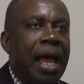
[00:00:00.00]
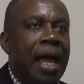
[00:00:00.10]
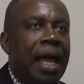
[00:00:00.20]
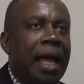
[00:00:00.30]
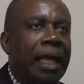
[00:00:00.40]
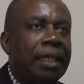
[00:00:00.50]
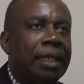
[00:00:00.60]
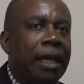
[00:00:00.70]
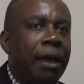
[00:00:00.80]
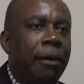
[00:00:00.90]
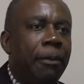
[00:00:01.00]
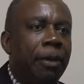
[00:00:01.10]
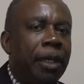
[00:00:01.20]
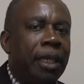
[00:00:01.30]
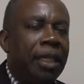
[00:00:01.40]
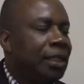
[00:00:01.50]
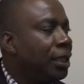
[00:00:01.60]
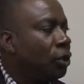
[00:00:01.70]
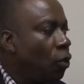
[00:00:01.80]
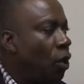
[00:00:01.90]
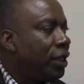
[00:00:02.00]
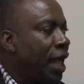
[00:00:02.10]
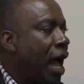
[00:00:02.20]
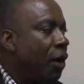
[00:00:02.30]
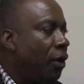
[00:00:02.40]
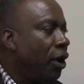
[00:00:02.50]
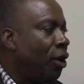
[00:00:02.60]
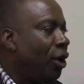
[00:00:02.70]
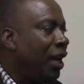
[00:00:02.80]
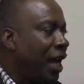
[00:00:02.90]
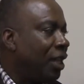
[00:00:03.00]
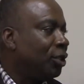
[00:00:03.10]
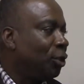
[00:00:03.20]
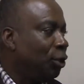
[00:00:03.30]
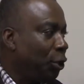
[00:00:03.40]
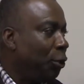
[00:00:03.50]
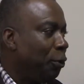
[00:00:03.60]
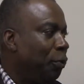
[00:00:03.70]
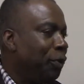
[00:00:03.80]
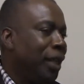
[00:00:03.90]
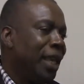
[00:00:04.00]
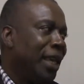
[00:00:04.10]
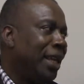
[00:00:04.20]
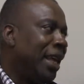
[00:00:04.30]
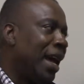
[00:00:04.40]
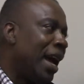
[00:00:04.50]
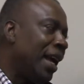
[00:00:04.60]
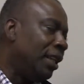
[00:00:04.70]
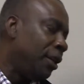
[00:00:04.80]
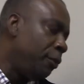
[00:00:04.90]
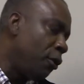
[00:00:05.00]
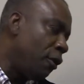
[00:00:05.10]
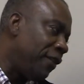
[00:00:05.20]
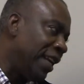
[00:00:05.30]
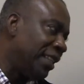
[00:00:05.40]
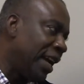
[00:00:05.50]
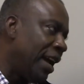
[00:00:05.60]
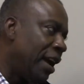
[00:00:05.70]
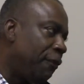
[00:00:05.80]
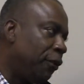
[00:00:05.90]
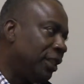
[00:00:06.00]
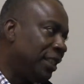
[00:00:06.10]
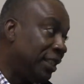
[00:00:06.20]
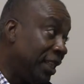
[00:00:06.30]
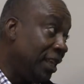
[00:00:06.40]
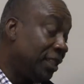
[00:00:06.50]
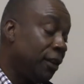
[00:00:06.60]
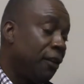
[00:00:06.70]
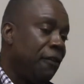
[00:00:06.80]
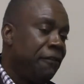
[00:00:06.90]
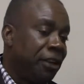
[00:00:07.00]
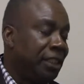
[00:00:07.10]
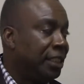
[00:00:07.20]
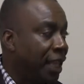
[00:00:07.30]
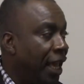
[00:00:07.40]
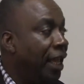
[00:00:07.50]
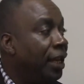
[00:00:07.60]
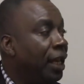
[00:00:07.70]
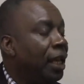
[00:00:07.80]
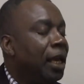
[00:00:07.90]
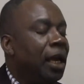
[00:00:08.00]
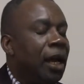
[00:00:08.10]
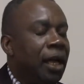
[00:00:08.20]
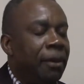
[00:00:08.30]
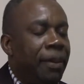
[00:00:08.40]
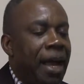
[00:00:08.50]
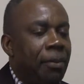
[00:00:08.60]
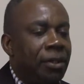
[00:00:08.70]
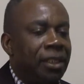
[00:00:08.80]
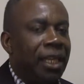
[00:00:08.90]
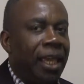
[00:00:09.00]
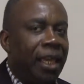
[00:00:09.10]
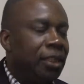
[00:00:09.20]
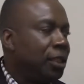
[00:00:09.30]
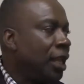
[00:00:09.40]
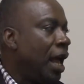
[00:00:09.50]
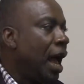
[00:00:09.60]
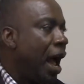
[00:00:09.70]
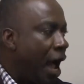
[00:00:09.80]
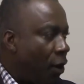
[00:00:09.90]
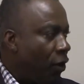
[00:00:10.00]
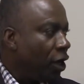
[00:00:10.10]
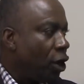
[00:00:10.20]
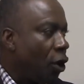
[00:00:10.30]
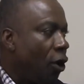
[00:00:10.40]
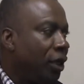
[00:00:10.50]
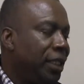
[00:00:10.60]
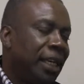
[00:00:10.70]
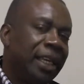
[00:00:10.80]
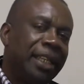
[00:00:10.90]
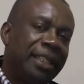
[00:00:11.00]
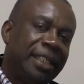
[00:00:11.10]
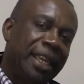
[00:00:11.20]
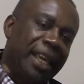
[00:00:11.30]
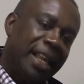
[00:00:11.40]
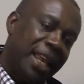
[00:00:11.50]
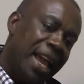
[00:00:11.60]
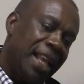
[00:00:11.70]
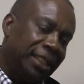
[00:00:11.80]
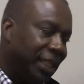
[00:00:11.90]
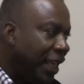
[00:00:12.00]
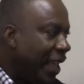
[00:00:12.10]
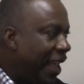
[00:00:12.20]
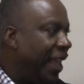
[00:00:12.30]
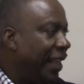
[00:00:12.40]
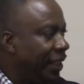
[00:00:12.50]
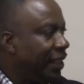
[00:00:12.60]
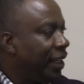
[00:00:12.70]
And it is what our God likes to do. In the book of Isaiah 46, verse 10, the Bible says, our God declares the end